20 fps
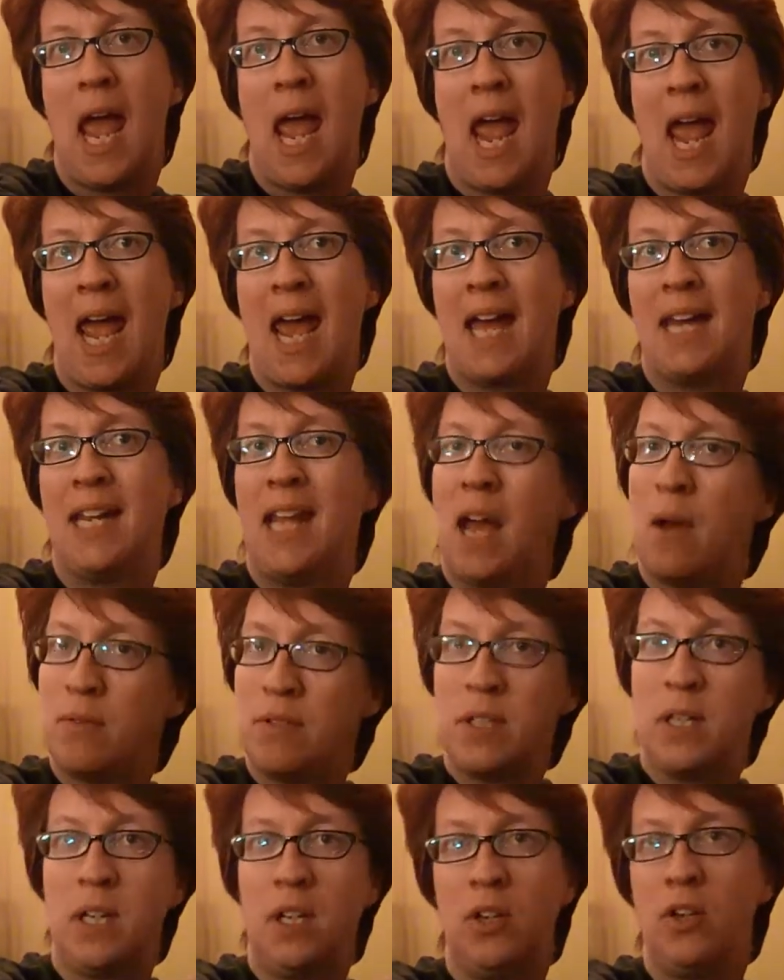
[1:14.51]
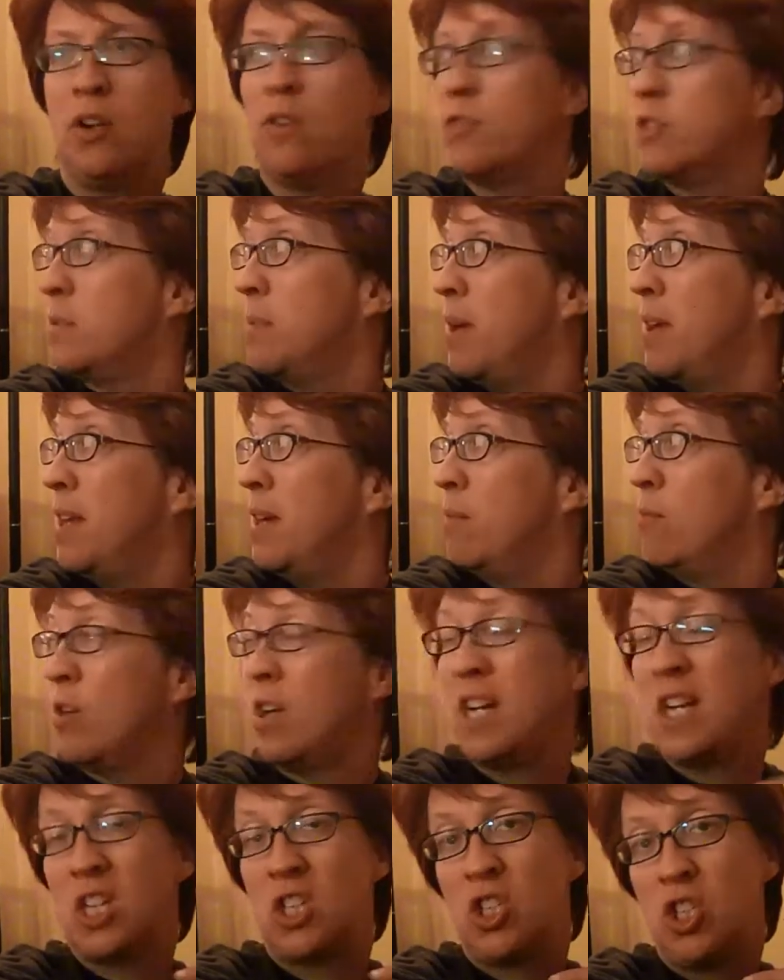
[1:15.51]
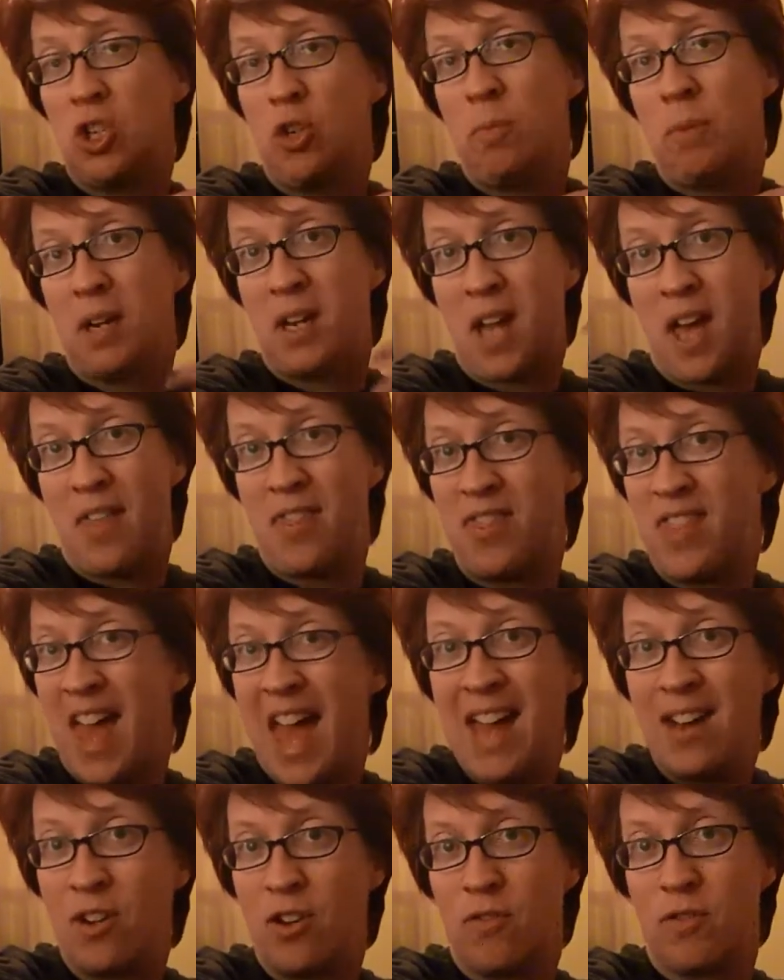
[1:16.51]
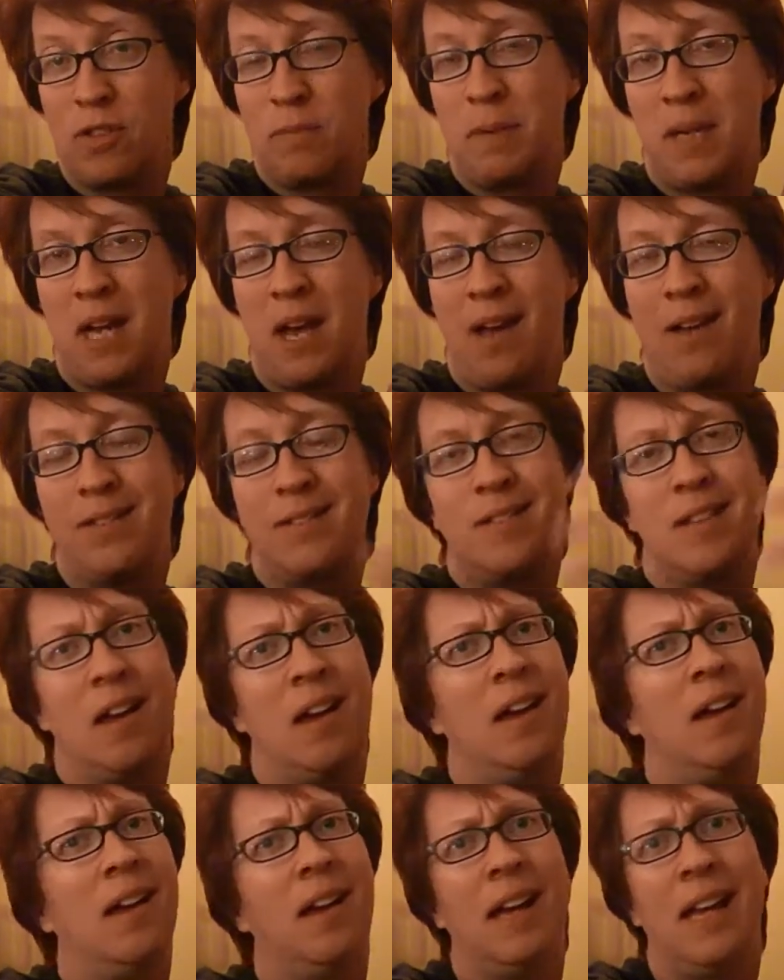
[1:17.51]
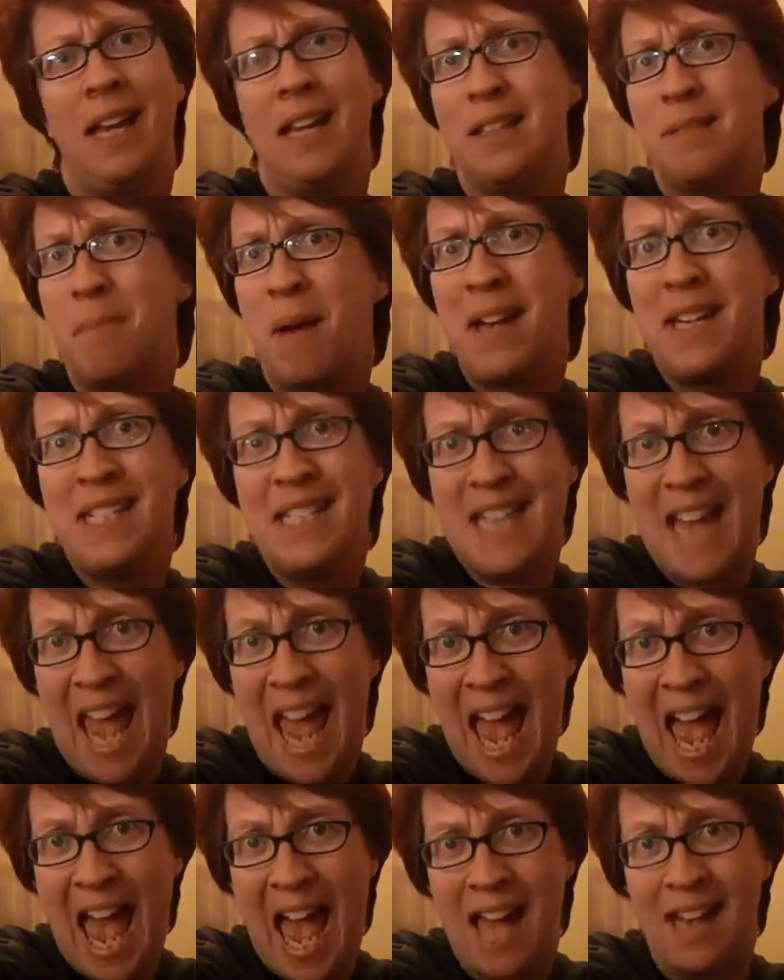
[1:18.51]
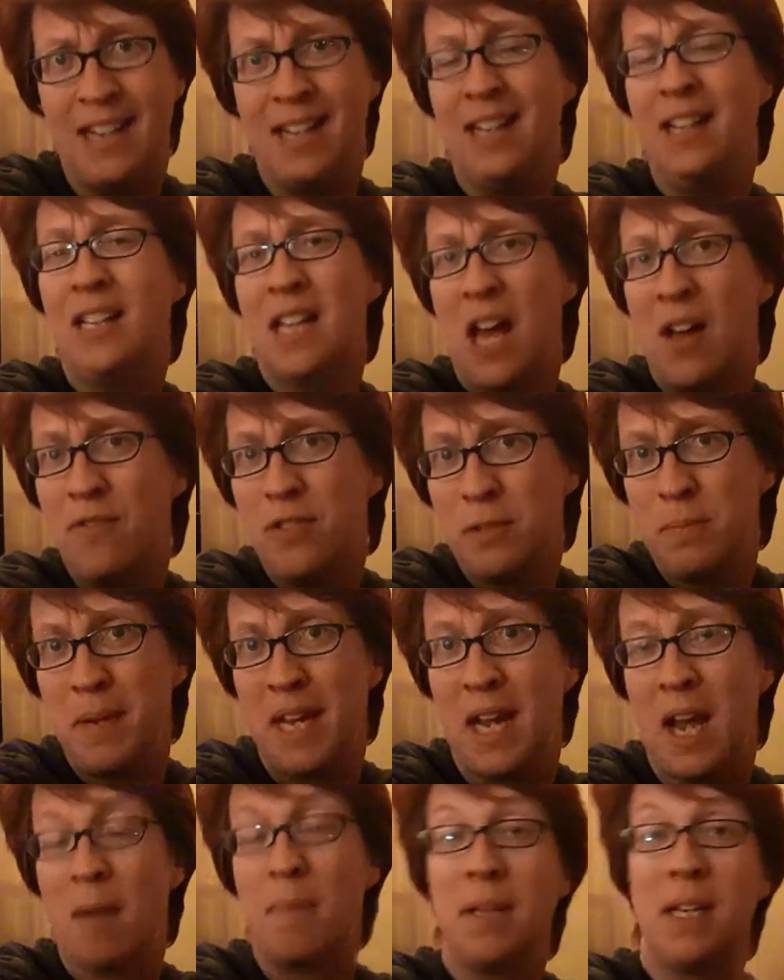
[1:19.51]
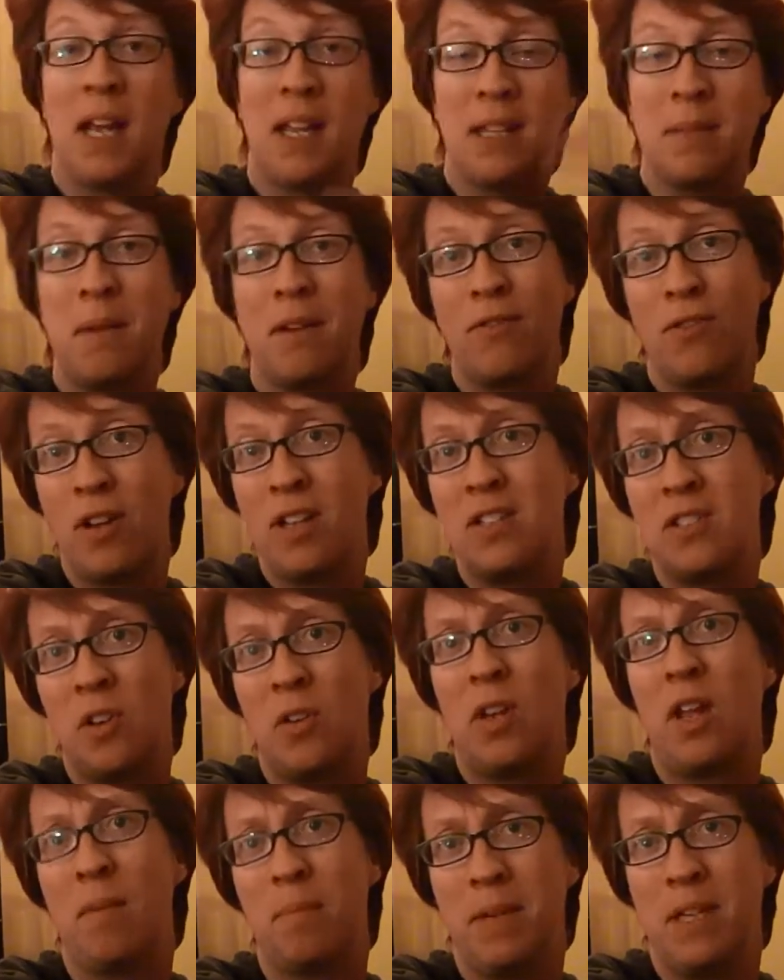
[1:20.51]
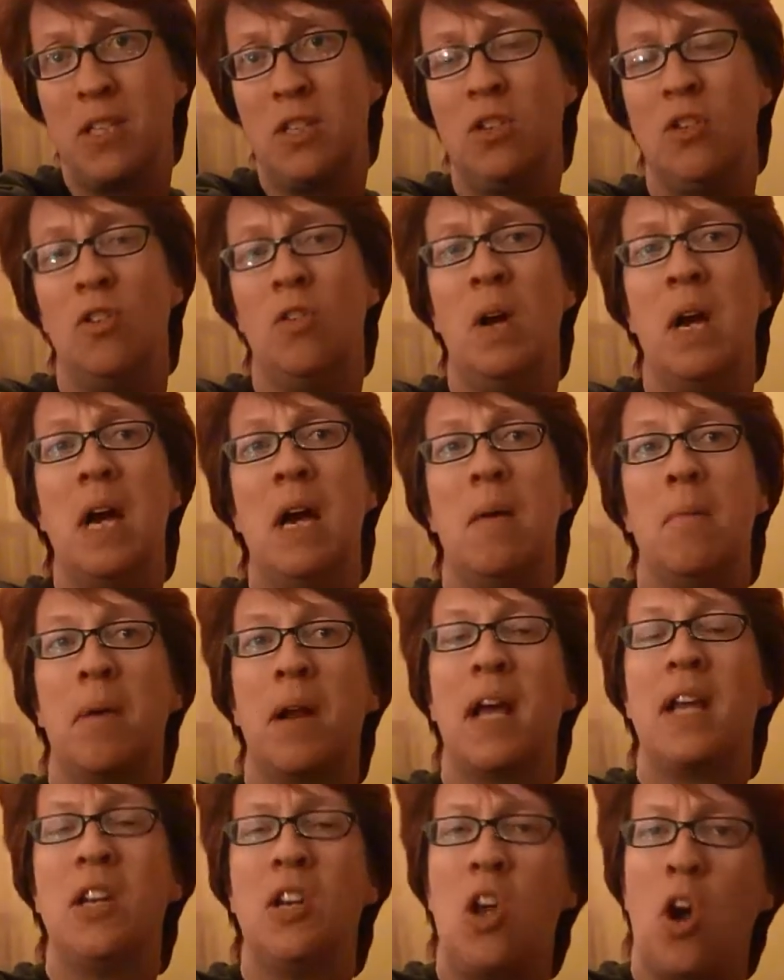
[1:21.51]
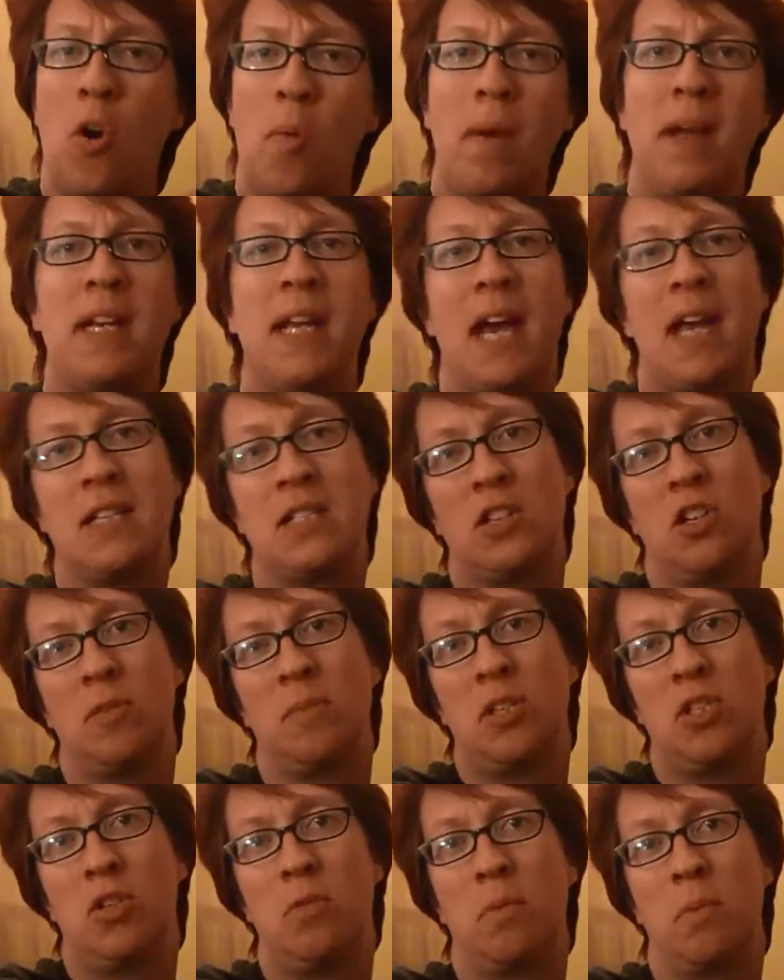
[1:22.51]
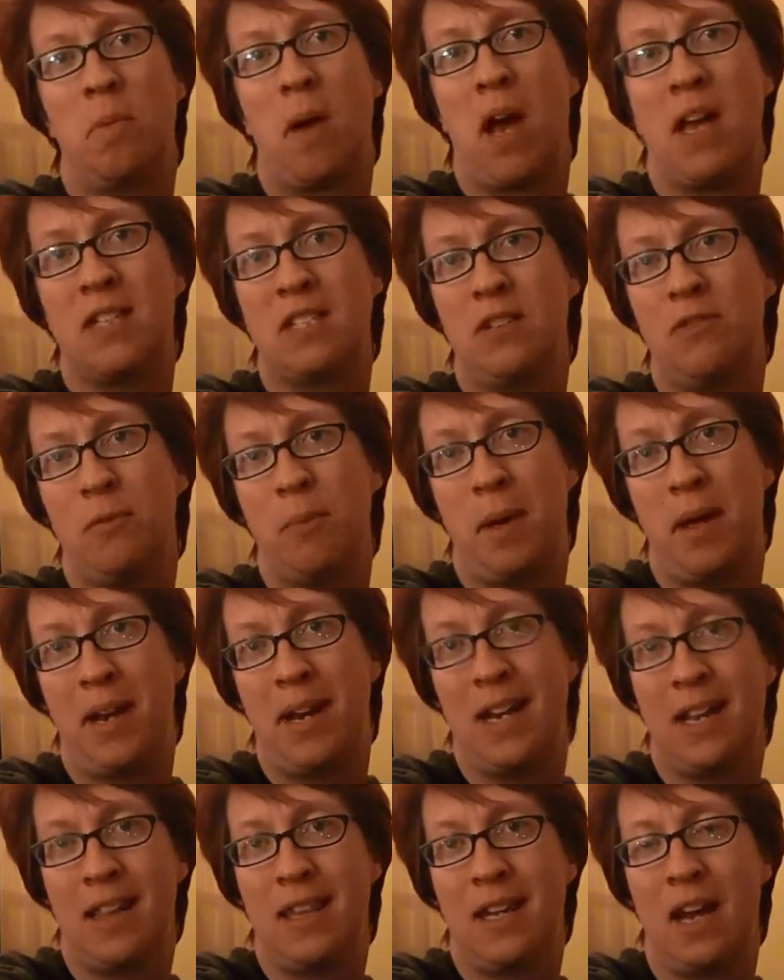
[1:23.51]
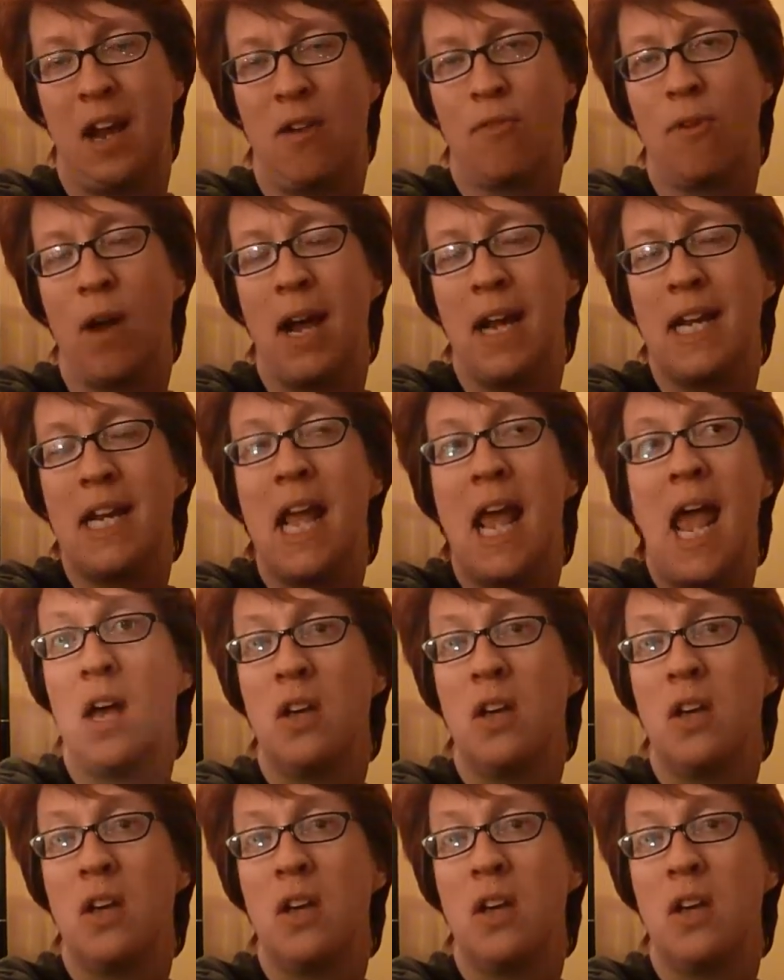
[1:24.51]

And yeah, I was a little nervous about him reading it too, but not that nervous because he's my dad. He loves me. I mean, not that my friends don't love me too, but I know my dad is going to be super positive about anything I write.